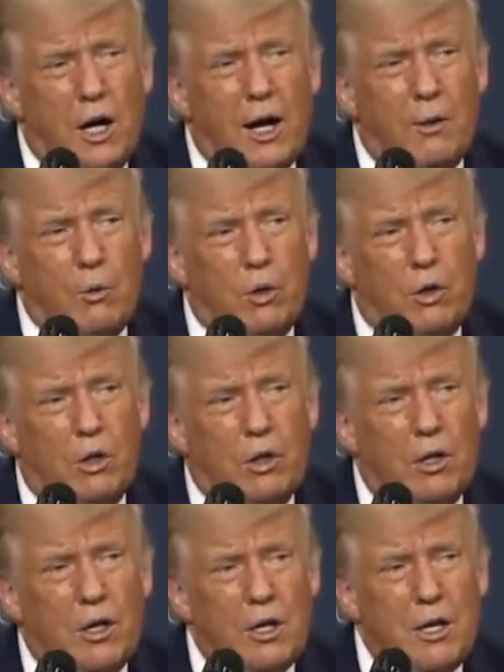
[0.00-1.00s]
I
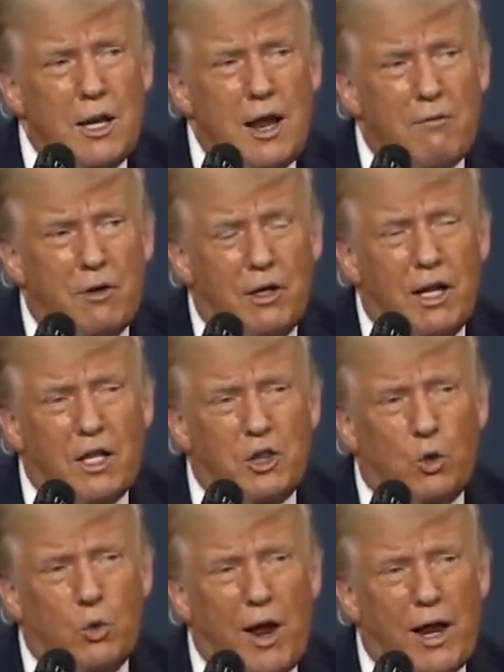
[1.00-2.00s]
will never
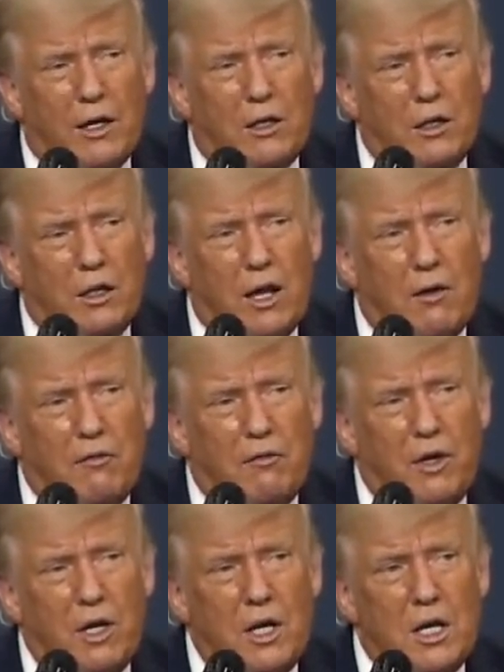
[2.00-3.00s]
let the radical
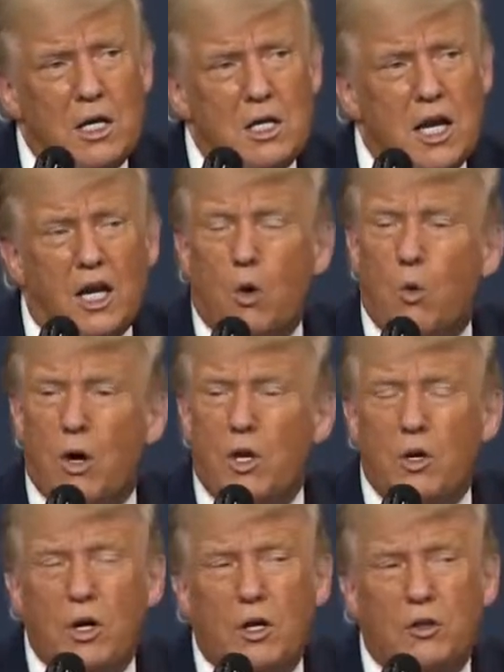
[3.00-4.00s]
left take away
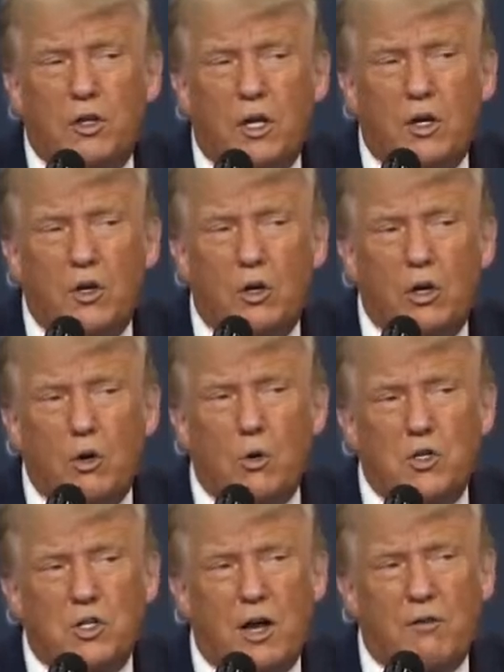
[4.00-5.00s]
your health care. You'll
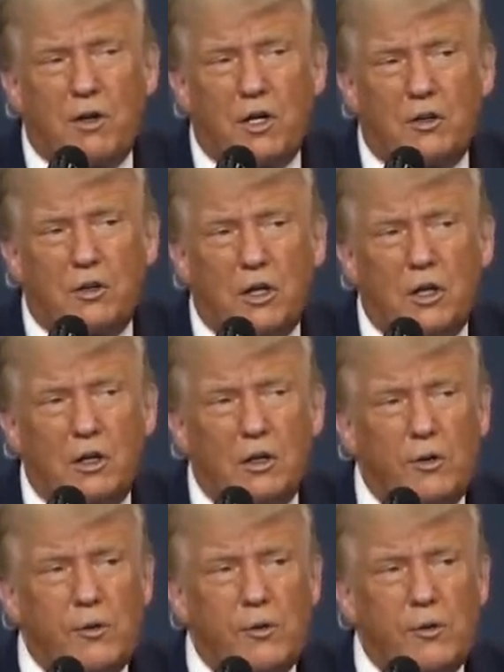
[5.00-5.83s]
always have health care.